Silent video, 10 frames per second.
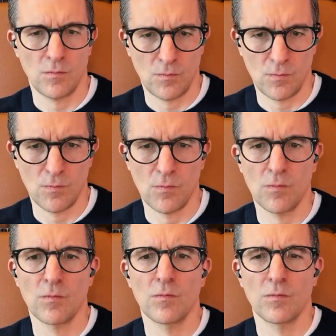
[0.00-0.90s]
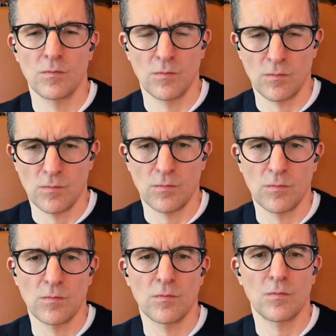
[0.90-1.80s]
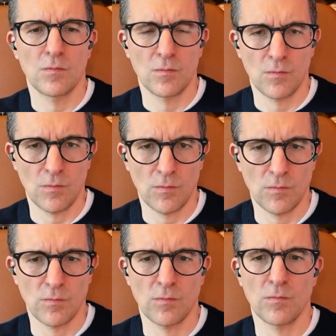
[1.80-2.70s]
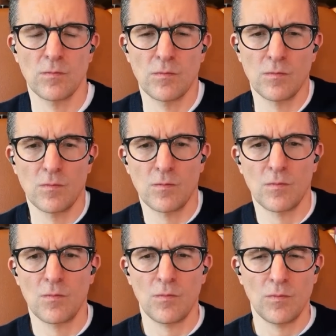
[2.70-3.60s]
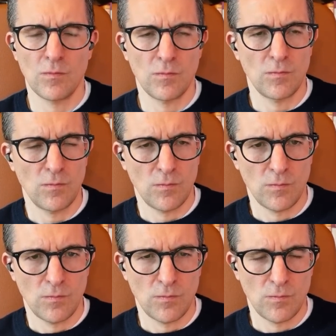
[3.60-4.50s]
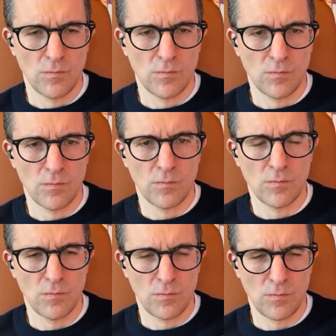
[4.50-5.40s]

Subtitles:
This person isn't speaking.